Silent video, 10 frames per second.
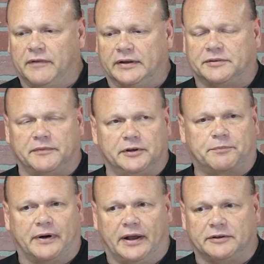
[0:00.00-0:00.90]
we got some
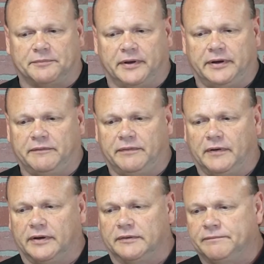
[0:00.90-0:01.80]
good prize money.
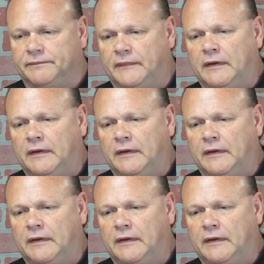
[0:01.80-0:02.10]
Um,